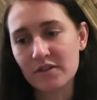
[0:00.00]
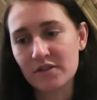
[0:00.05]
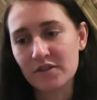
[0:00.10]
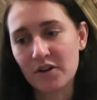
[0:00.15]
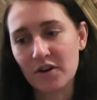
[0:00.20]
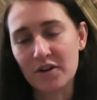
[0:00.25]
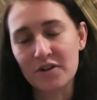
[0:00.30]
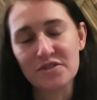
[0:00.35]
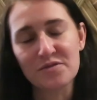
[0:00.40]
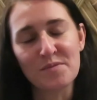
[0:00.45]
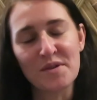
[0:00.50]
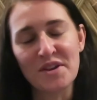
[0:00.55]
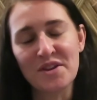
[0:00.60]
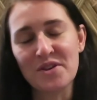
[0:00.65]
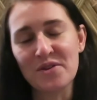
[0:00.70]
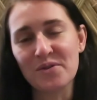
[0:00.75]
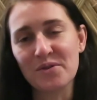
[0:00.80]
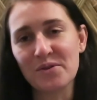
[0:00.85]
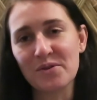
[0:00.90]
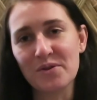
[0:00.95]
The scars
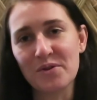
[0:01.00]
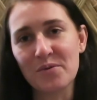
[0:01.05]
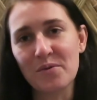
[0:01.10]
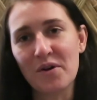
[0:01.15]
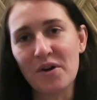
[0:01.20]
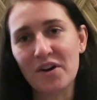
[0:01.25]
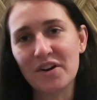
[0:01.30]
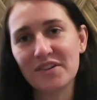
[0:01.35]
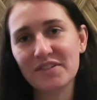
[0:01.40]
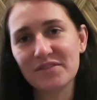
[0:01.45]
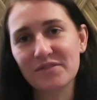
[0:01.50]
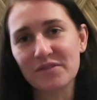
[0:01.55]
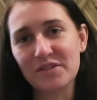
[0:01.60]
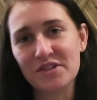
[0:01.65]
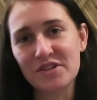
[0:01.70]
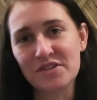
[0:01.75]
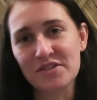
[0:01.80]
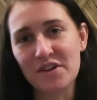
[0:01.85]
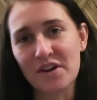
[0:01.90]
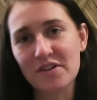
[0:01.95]
make you who you are,
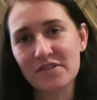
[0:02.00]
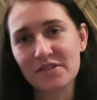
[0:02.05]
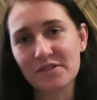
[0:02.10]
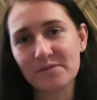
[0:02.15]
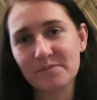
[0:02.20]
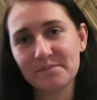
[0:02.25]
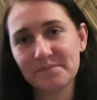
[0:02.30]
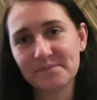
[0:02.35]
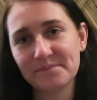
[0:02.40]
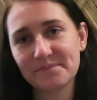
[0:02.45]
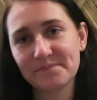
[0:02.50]
which is awesome.